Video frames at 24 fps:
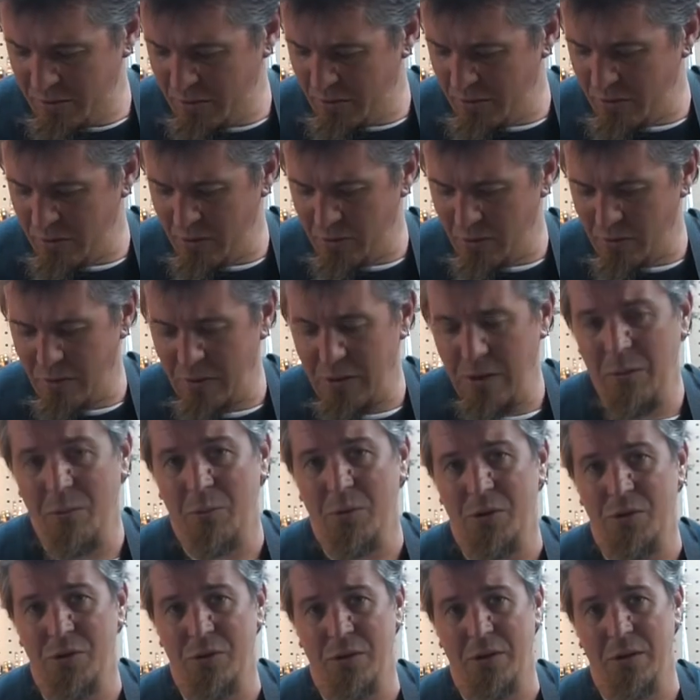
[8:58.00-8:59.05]
you get
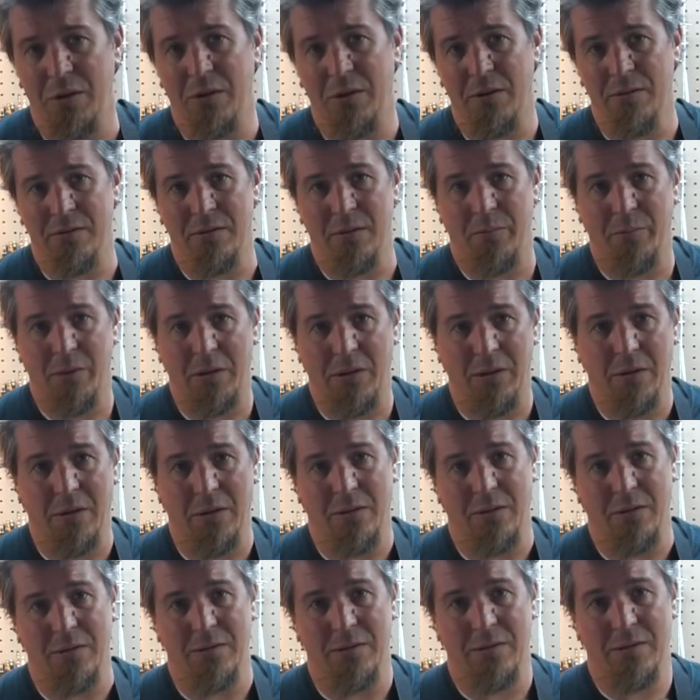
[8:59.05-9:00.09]
what you get on something like
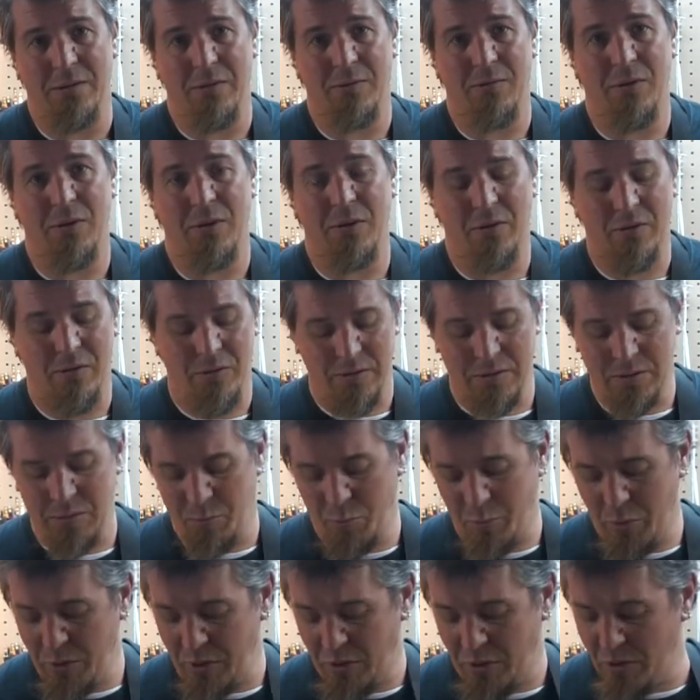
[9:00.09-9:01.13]
this. The veneer is
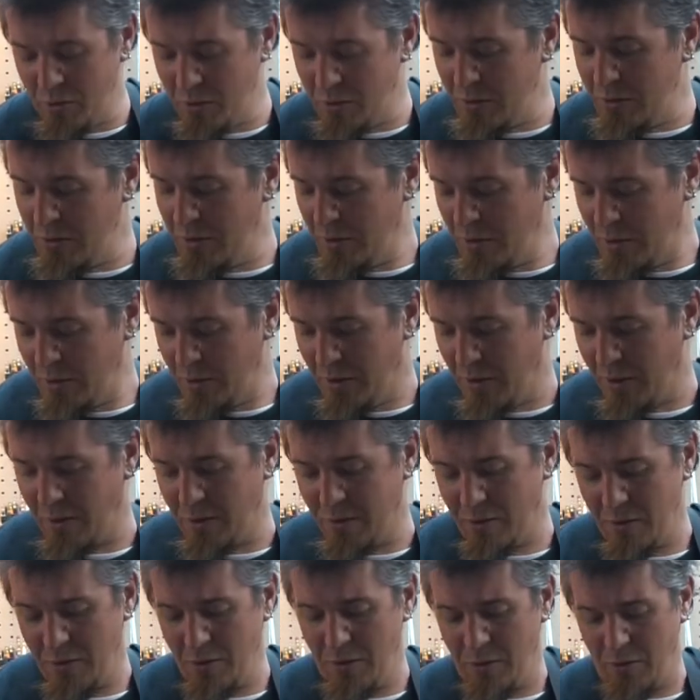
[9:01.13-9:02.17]
pretty good, like
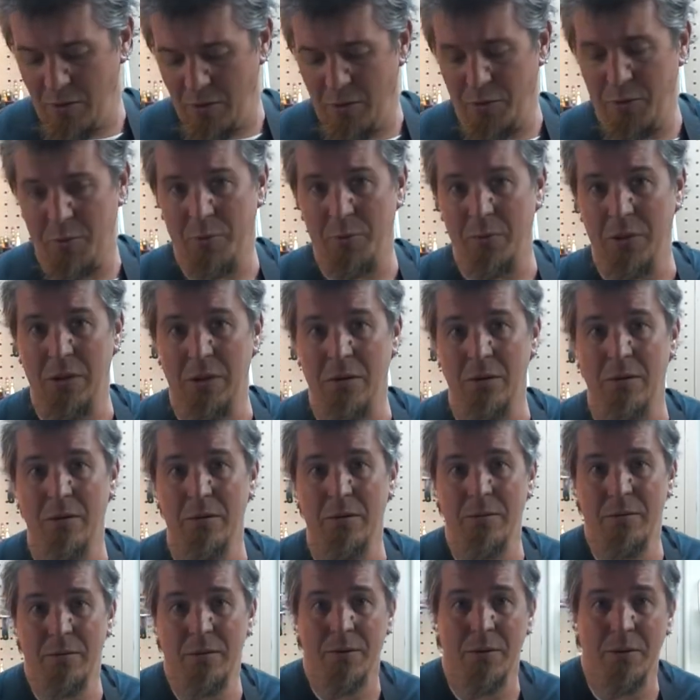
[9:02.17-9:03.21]
through here,